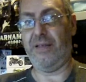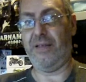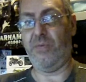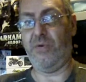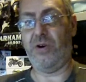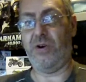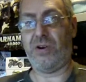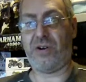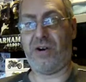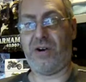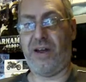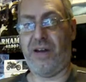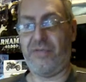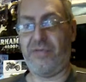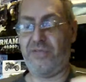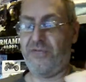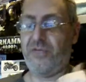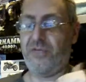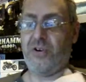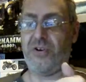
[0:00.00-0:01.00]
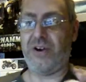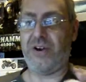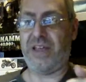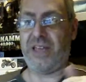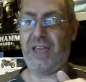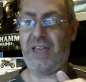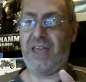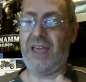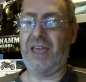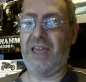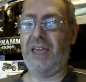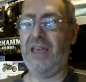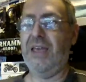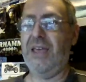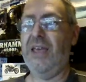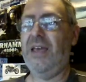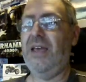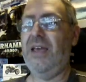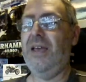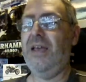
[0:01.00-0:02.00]
Warcraft 40k
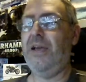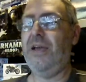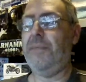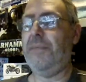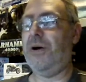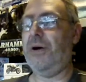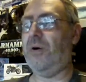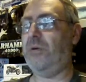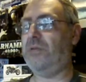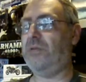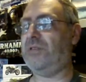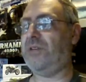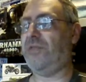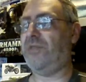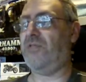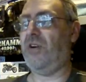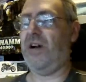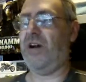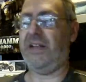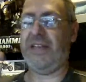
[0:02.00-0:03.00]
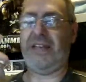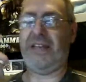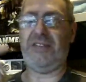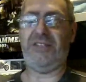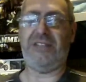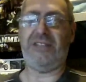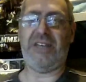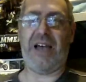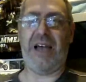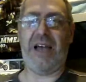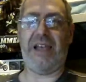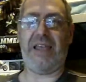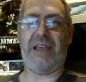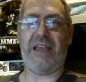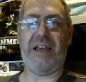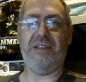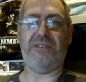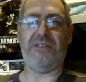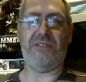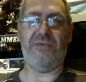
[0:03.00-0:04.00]
builds. I've got a nice tank
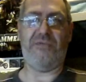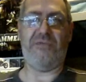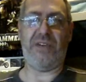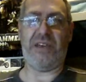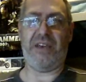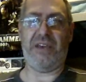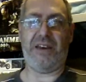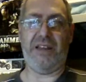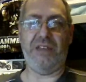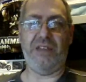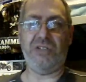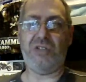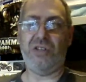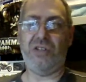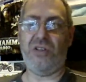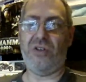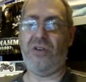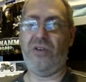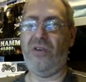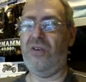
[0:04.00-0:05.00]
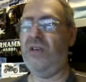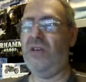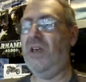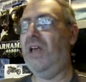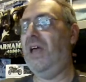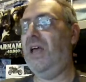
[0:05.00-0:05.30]
and some figurines to do.